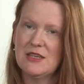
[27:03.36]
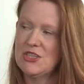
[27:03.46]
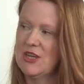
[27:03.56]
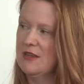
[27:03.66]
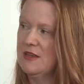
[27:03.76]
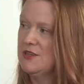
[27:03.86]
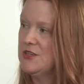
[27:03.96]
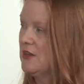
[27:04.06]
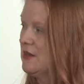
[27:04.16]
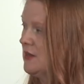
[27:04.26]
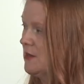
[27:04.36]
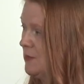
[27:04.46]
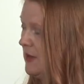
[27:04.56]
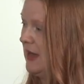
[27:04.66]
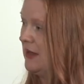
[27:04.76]
this challenge.
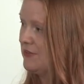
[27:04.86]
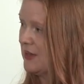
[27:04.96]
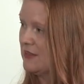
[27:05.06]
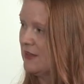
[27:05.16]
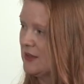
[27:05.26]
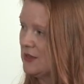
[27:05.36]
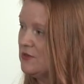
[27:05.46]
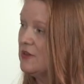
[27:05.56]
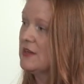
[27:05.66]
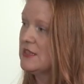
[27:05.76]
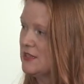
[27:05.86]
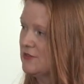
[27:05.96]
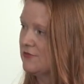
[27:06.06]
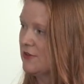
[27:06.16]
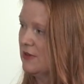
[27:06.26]
But having that united
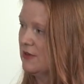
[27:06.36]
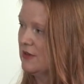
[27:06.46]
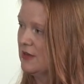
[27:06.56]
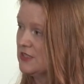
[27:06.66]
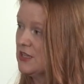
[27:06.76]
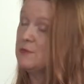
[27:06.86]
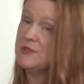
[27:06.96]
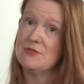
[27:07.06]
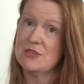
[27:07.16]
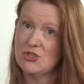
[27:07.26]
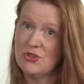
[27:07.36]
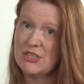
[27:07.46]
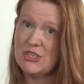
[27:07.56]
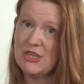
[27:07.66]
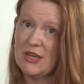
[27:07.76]
front in terms of the
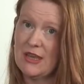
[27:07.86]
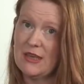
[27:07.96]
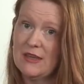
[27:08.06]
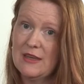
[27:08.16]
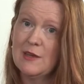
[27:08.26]
strategy,